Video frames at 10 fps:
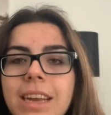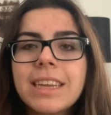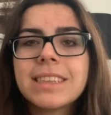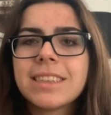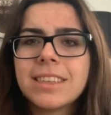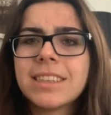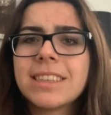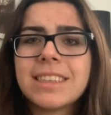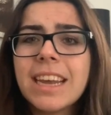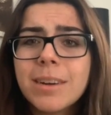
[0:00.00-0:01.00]
It's
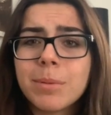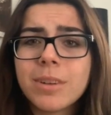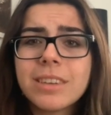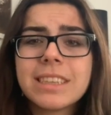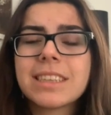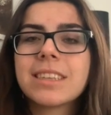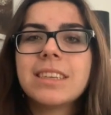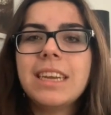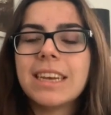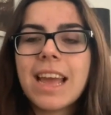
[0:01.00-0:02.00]
sustainable, it's
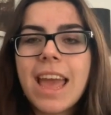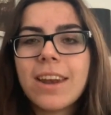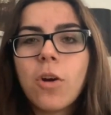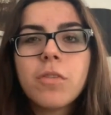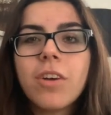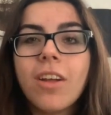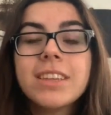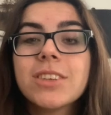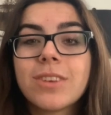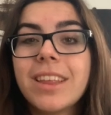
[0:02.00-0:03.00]
clean, and overall
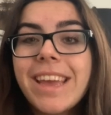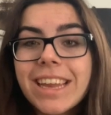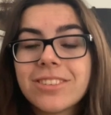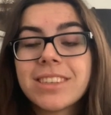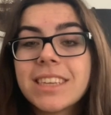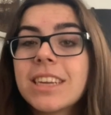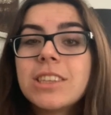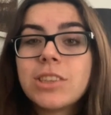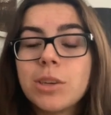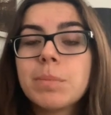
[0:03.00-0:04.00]
it's a really interesting and
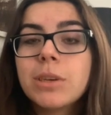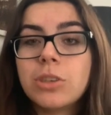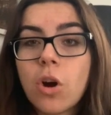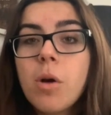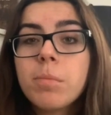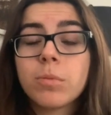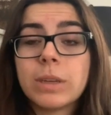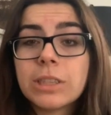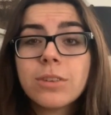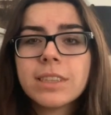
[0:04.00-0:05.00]
super dope
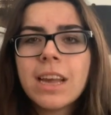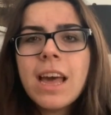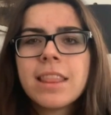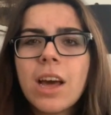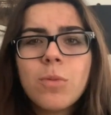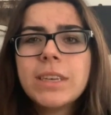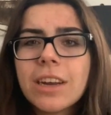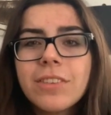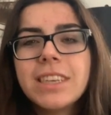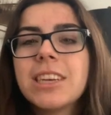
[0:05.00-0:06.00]
resource that we
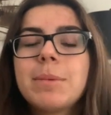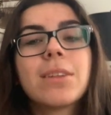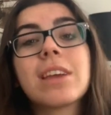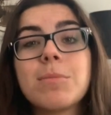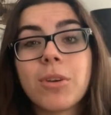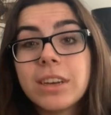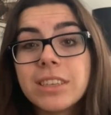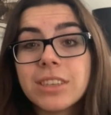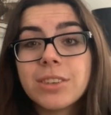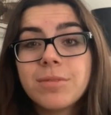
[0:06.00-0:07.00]
definitely need to be looking more
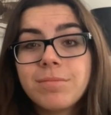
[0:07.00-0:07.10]
into.